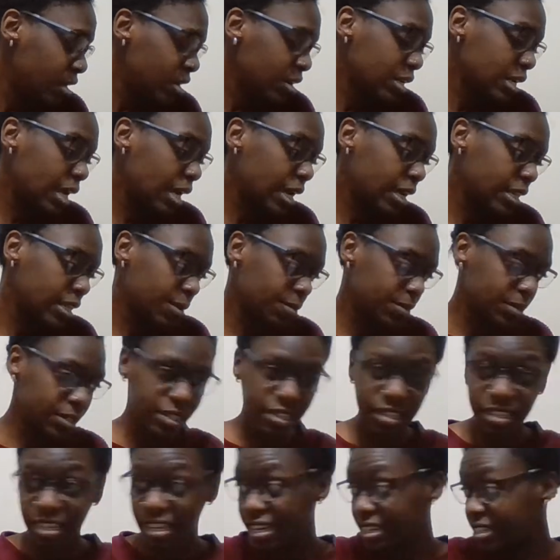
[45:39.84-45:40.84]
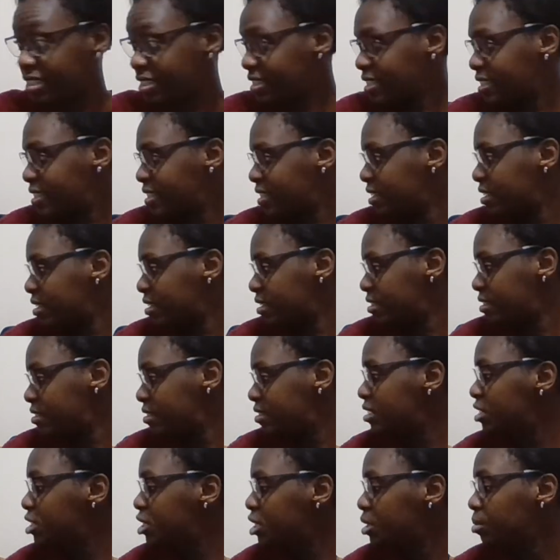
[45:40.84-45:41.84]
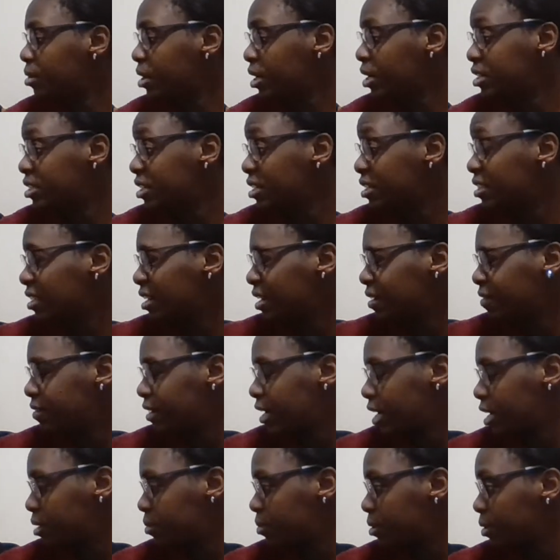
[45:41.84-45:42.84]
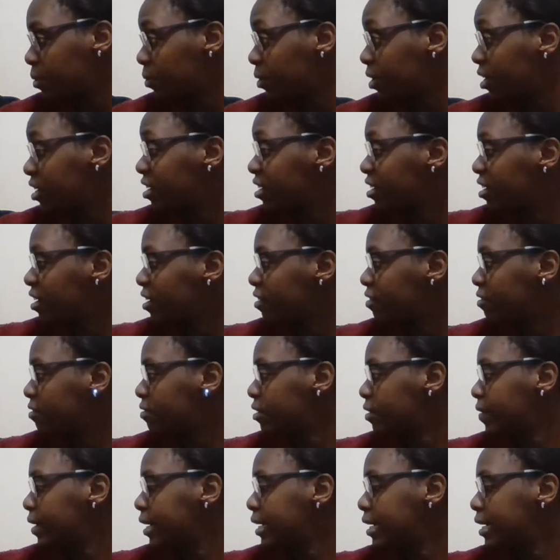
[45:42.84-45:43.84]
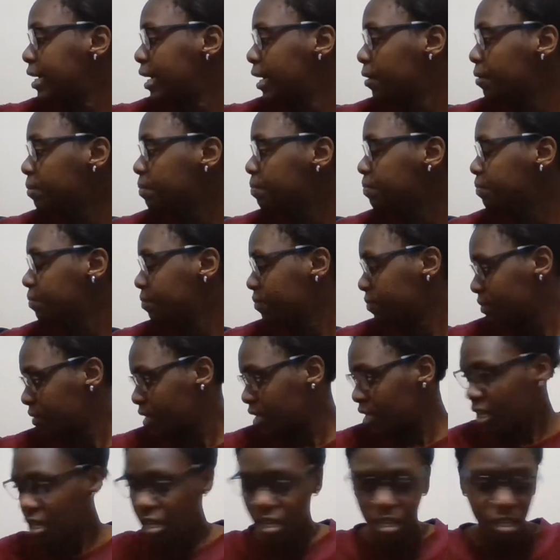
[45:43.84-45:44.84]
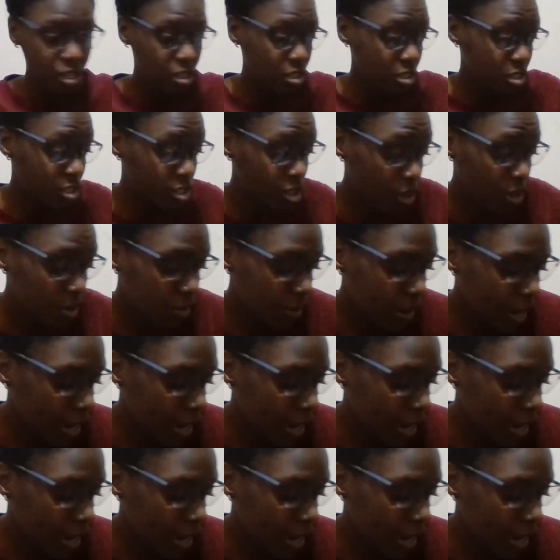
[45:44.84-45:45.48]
yeah, that was the last stitchy project that I've kind of been working on for right now. So